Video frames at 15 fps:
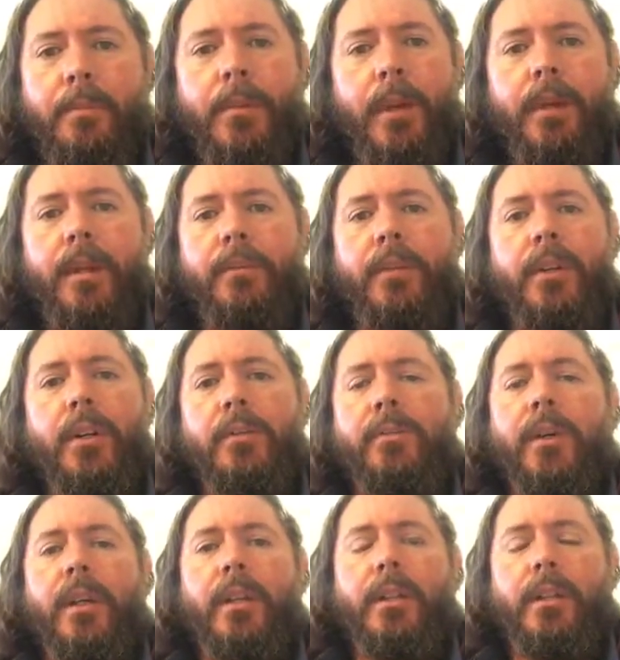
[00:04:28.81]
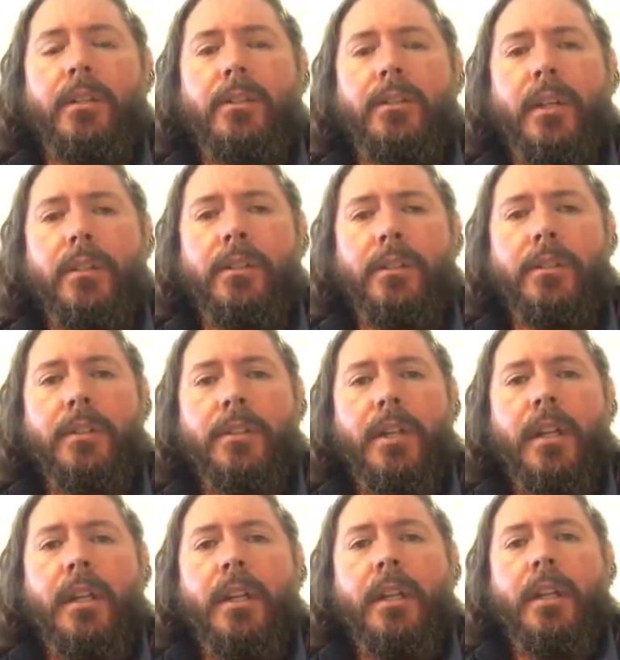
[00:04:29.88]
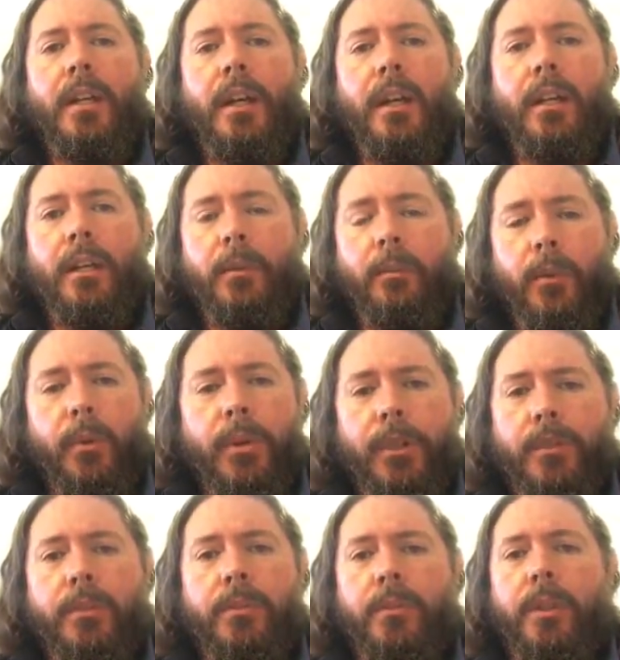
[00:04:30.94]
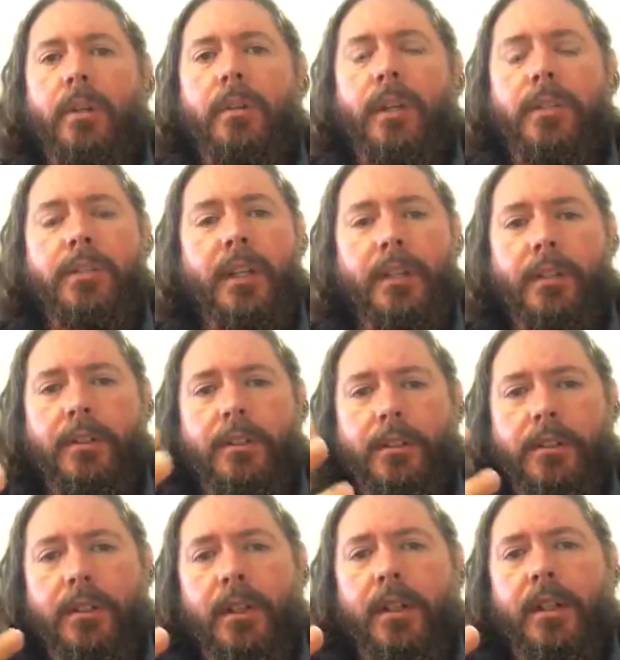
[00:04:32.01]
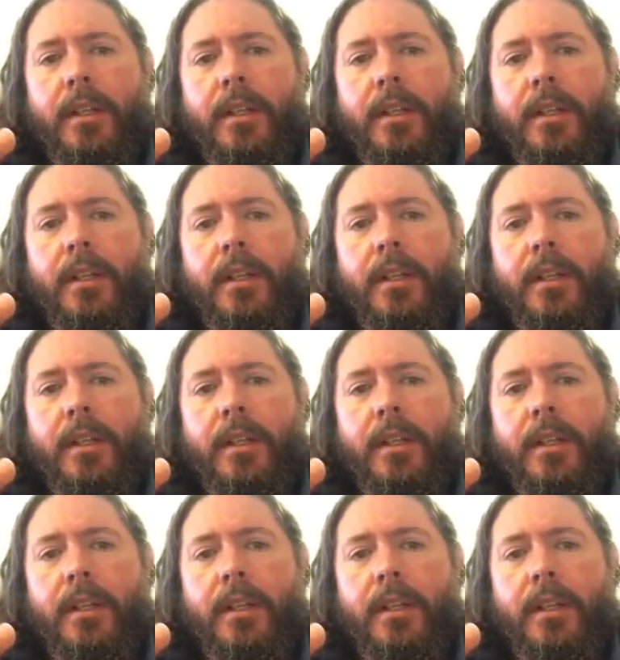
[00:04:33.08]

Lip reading: But if you don't follow any instructions, the more that you don't, let's say that there's